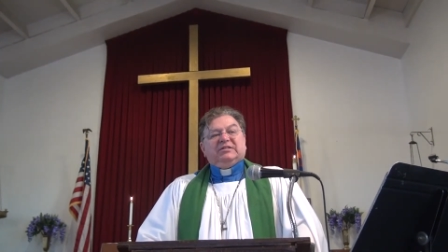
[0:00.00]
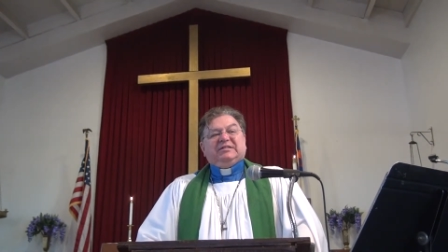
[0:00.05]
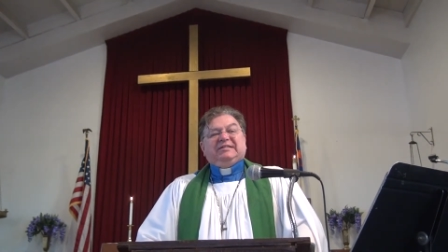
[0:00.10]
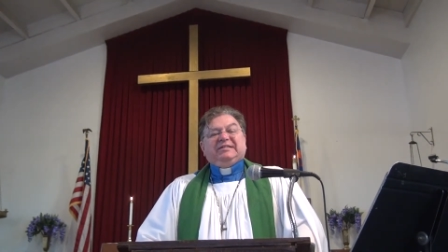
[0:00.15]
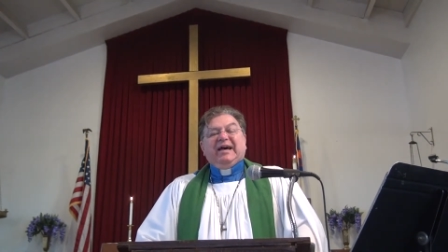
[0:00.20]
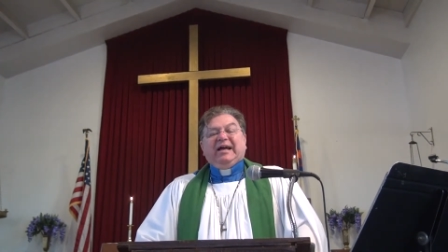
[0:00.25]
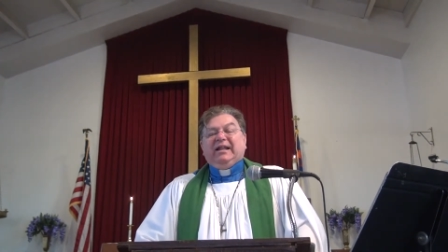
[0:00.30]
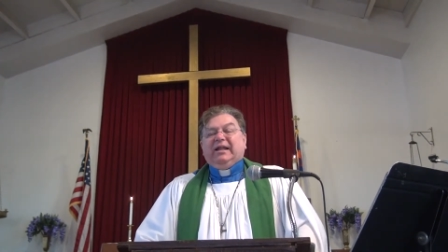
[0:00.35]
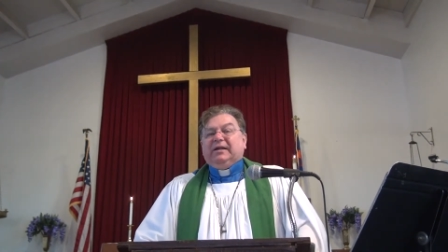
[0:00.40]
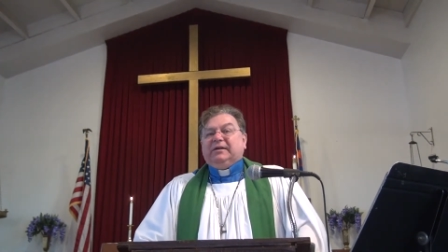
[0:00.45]

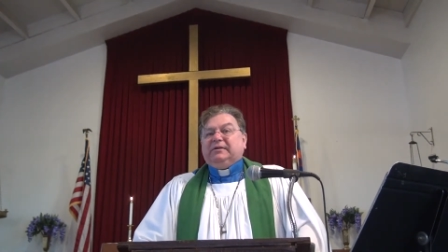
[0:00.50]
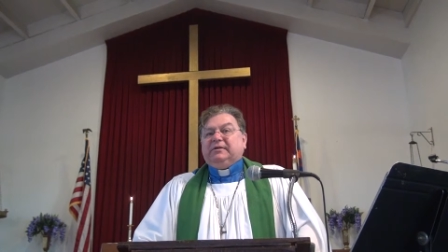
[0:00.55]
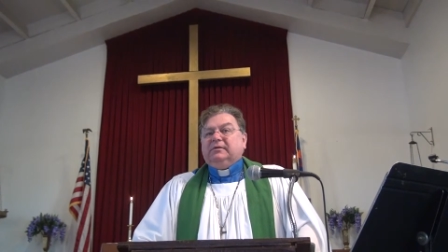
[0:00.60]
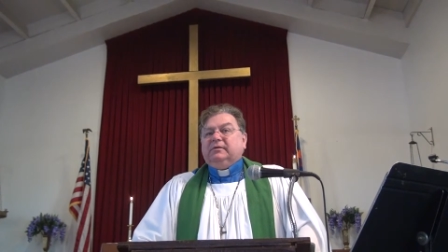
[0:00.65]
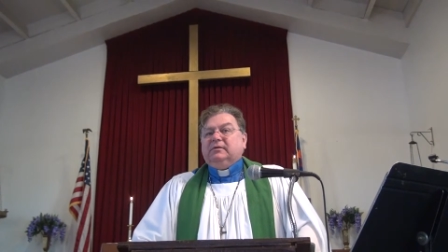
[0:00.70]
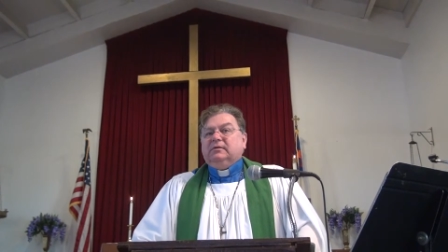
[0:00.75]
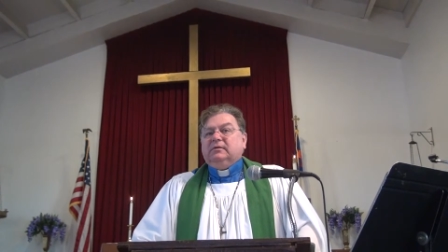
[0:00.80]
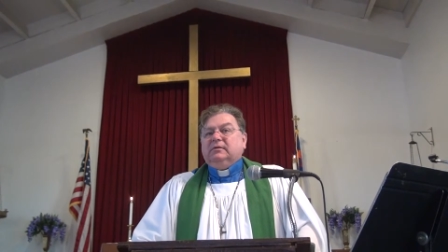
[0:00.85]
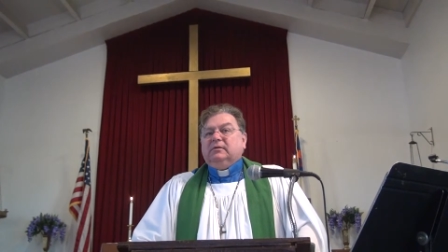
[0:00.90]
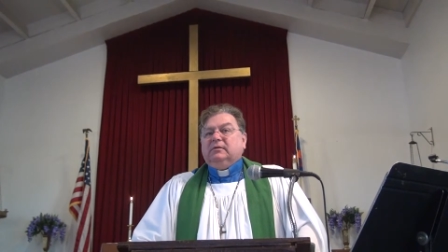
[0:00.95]
zealot,
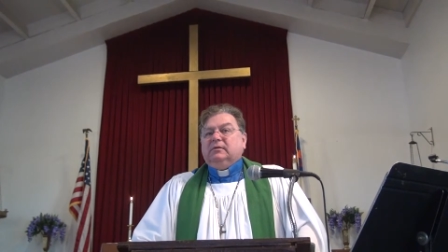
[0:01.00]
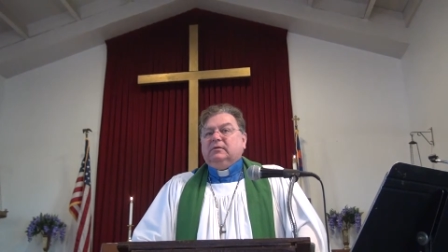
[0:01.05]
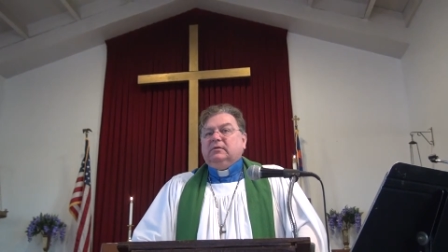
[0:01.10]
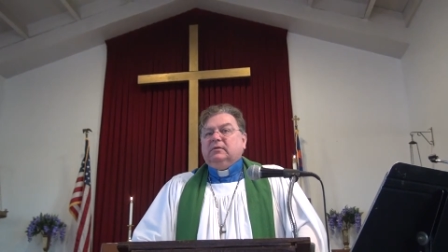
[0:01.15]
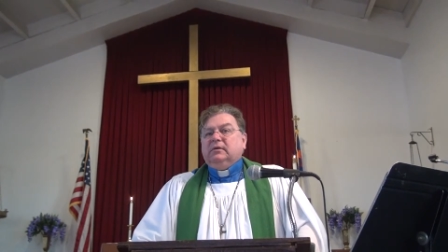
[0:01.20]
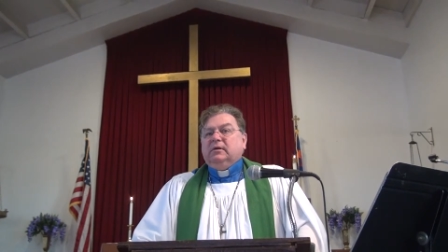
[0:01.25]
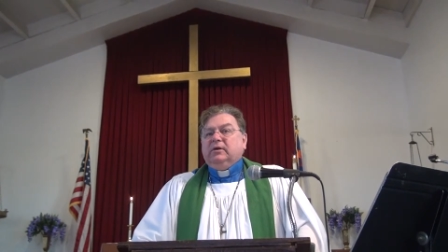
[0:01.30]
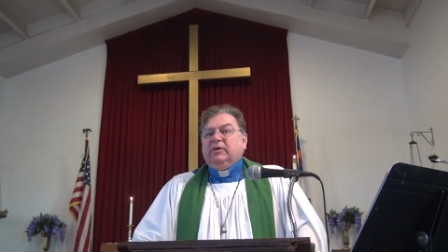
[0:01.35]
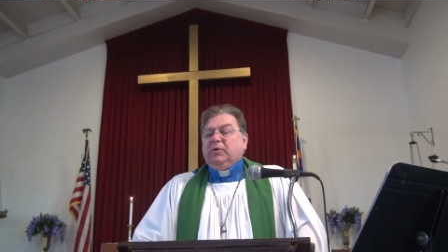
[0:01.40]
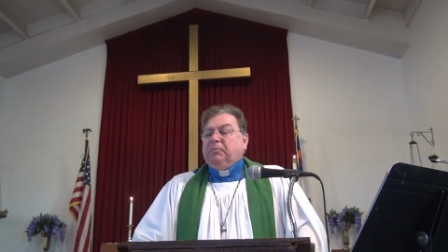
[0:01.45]

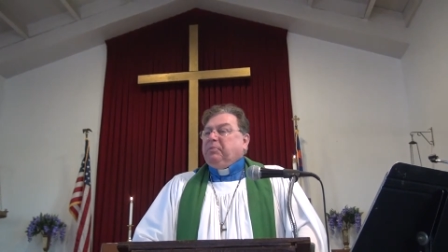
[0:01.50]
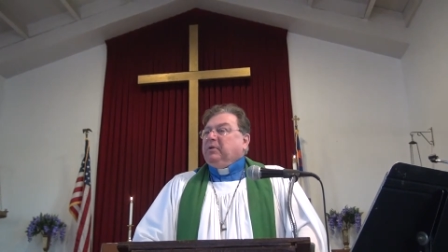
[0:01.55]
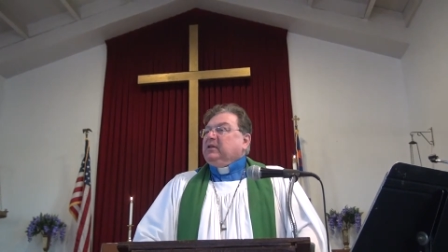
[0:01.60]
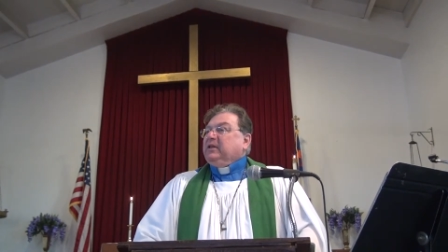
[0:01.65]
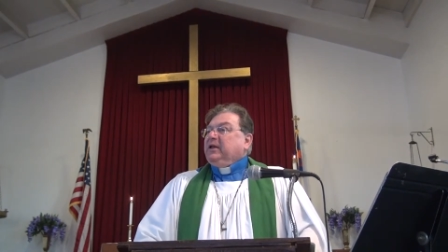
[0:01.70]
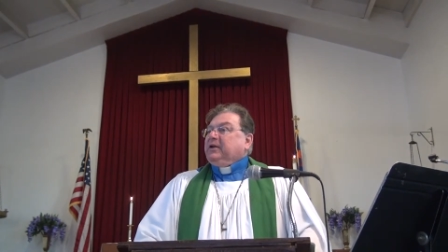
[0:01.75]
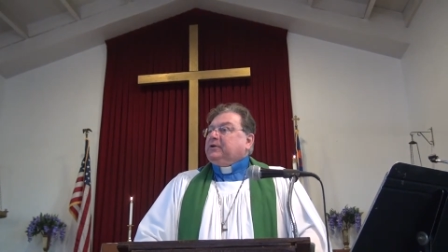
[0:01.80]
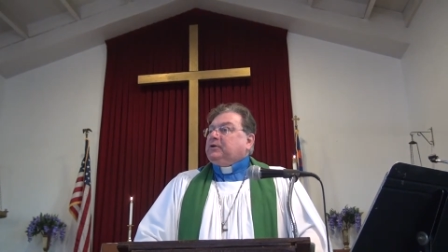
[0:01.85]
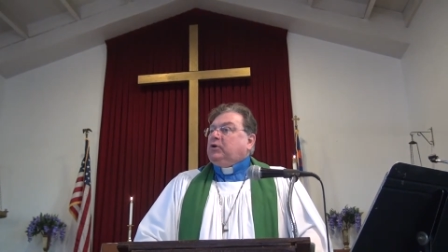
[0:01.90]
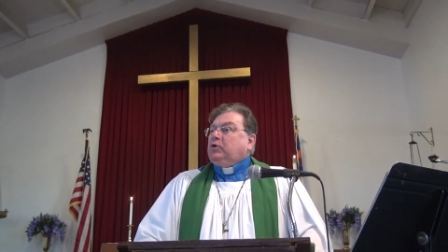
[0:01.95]
the
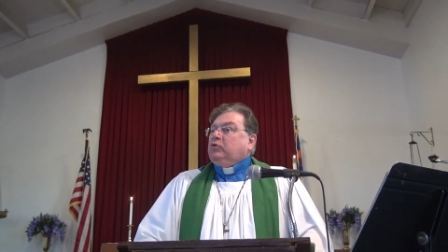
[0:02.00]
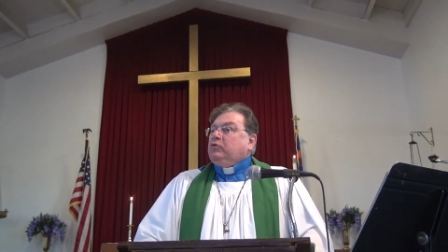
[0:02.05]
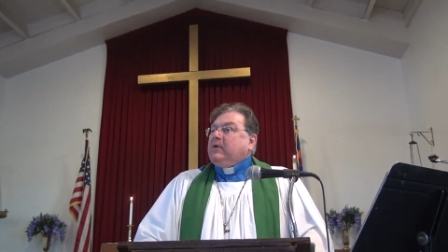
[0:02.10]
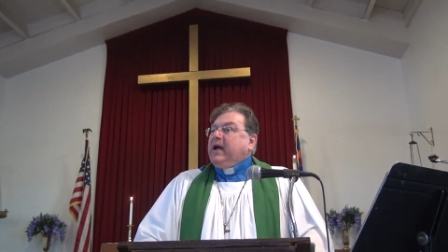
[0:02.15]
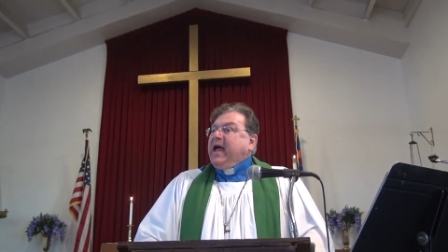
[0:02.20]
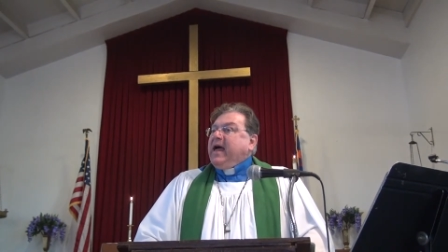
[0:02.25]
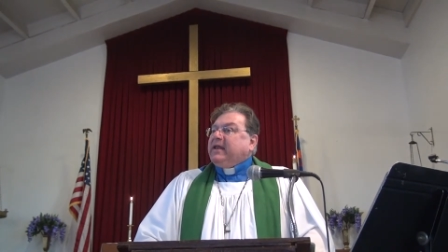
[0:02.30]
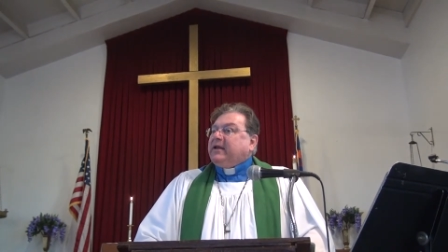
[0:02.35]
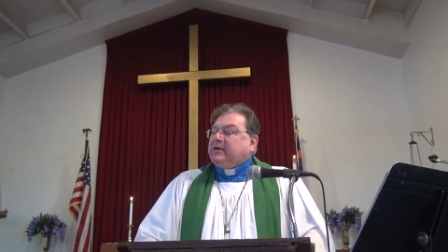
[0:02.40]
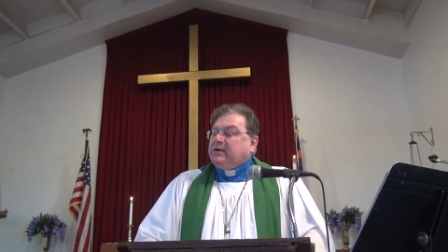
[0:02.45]
political
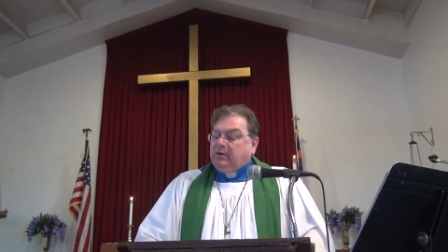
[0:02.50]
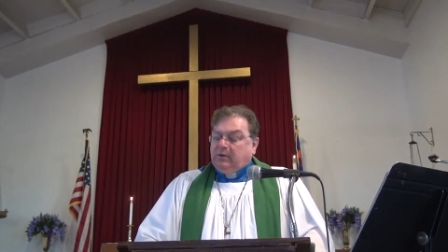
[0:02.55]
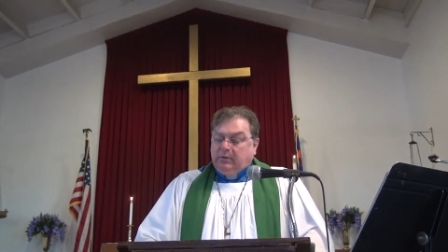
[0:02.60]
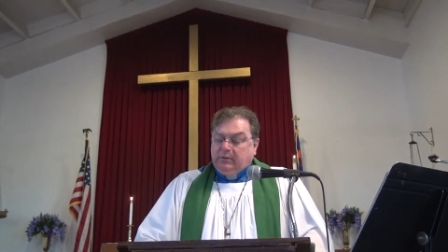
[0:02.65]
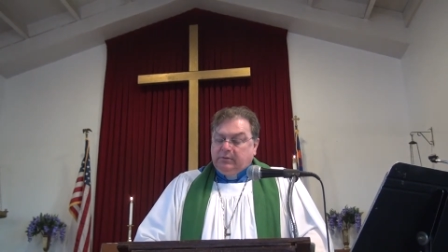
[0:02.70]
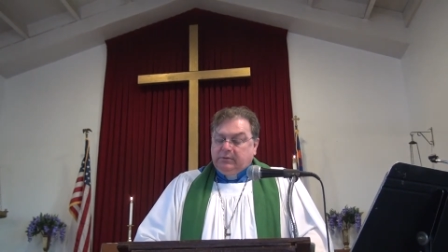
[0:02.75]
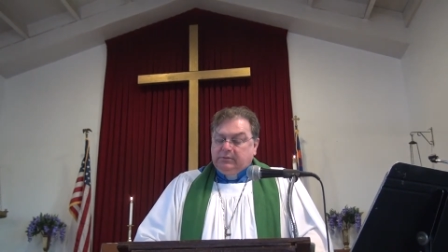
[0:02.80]
radical,